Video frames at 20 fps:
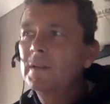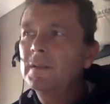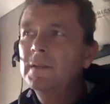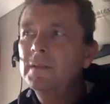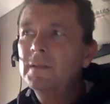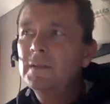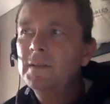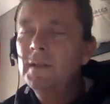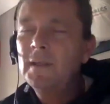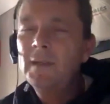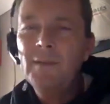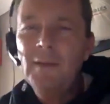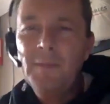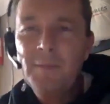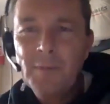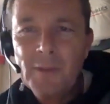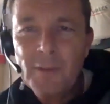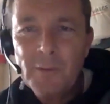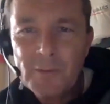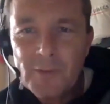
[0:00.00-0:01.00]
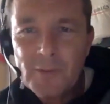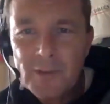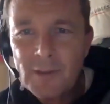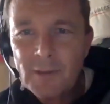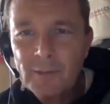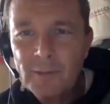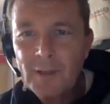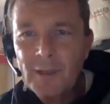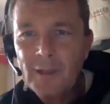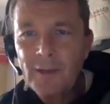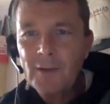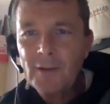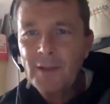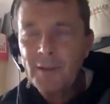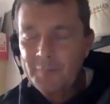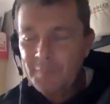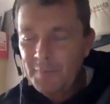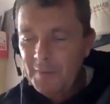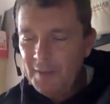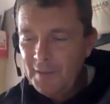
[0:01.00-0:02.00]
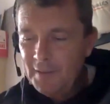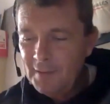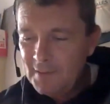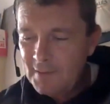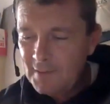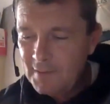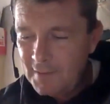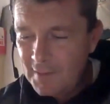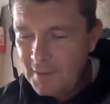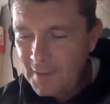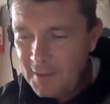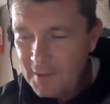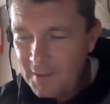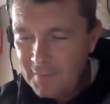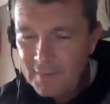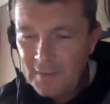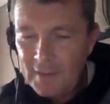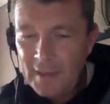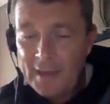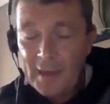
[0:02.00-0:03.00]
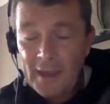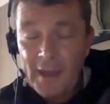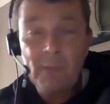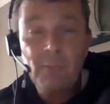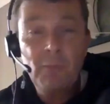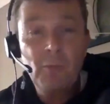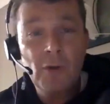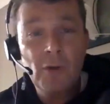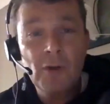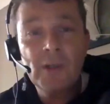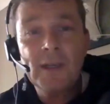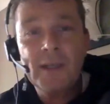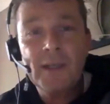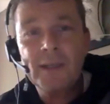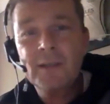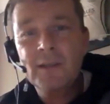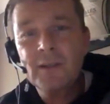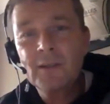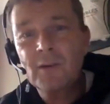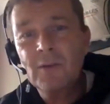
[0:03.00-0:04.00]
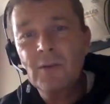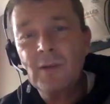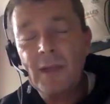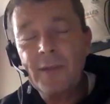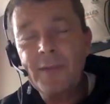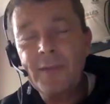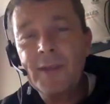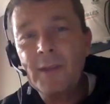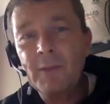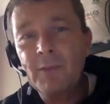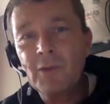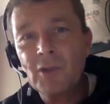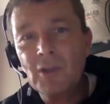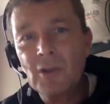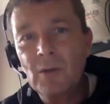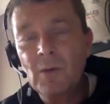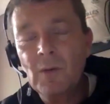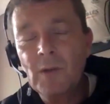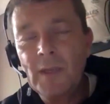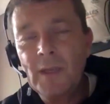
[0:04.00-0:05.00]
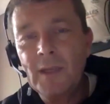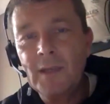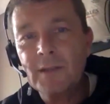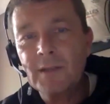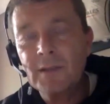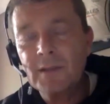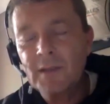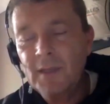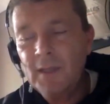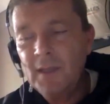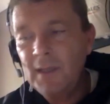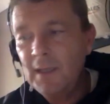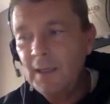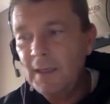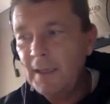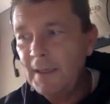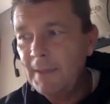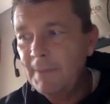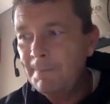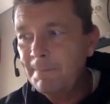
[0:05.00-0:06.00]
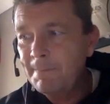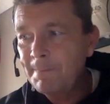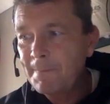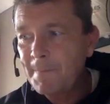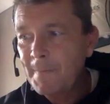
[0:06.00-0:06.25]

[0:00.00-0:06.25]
TV producers out there or companies, I would like to do. I think it would showcase the